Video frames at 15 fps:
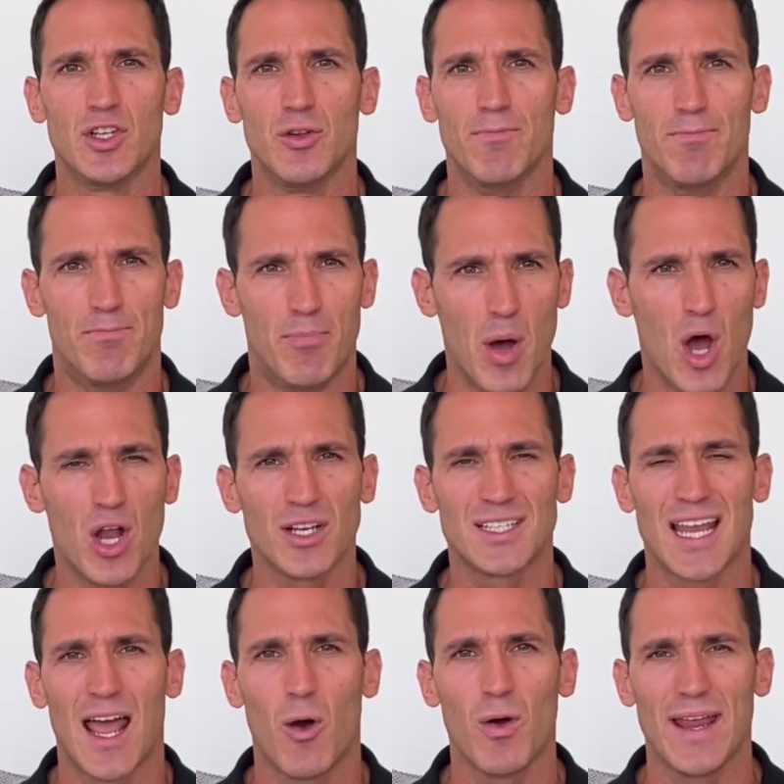you burnt
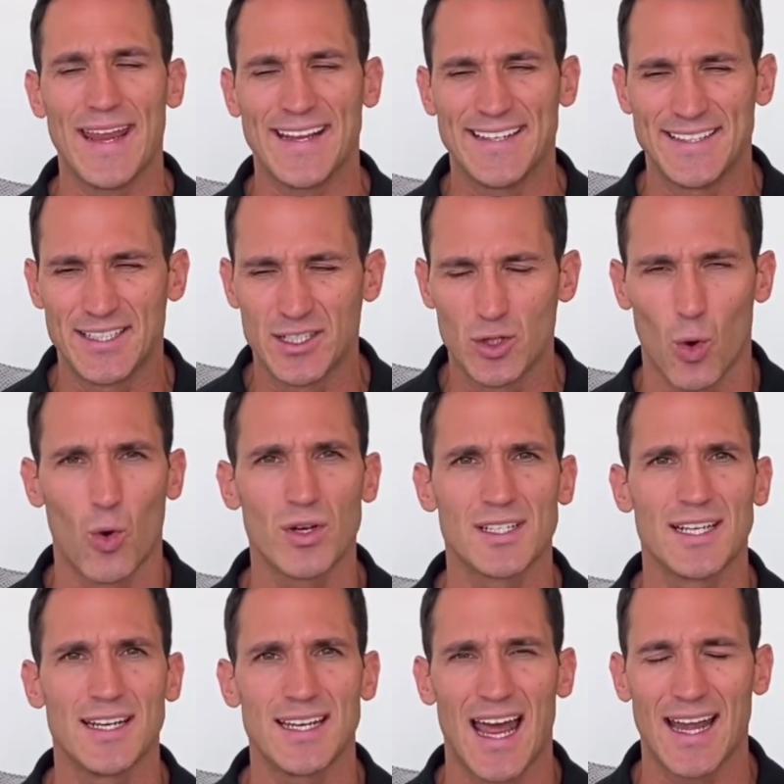out,
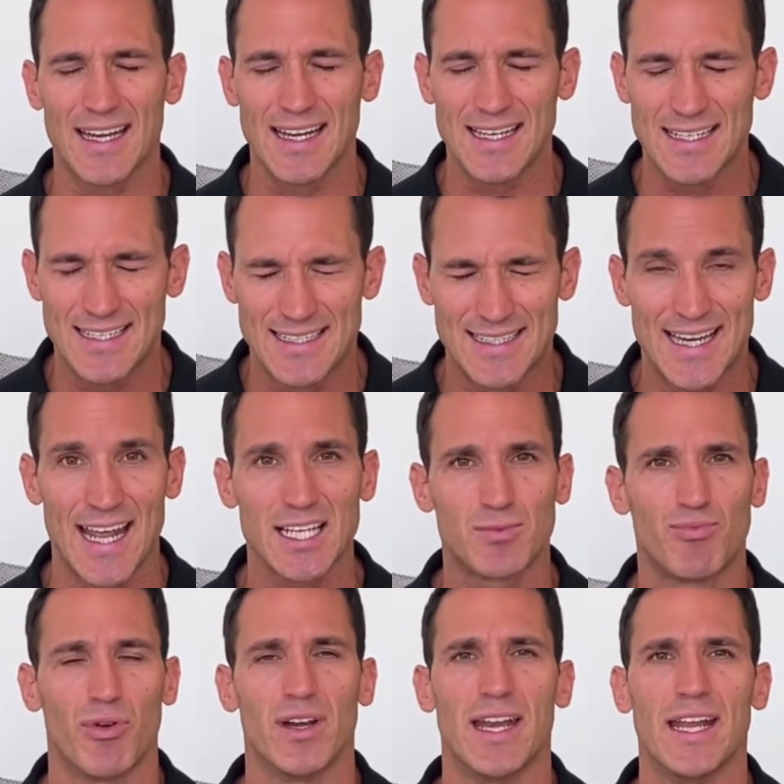exhausted, and in
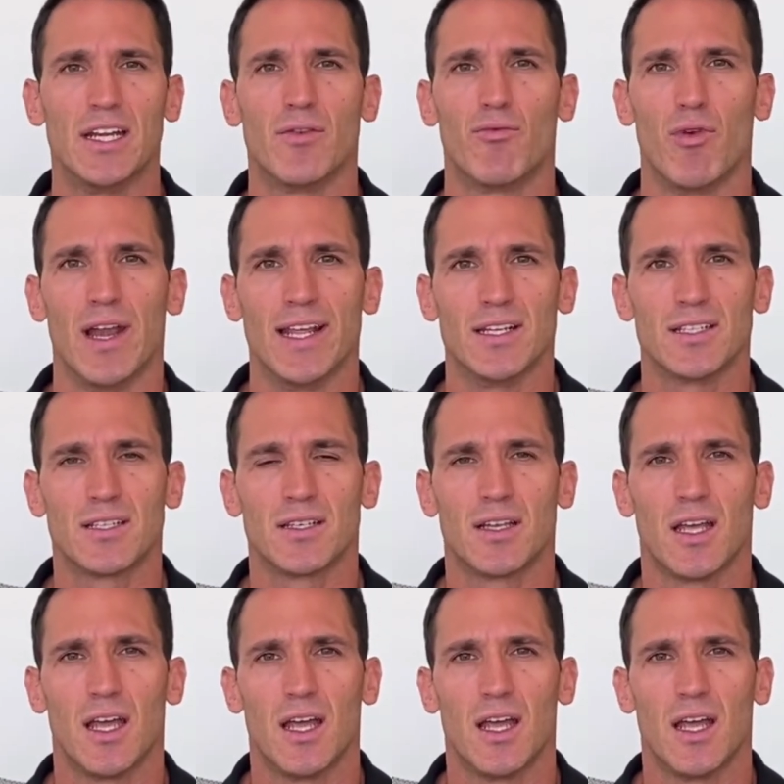desperate need of release.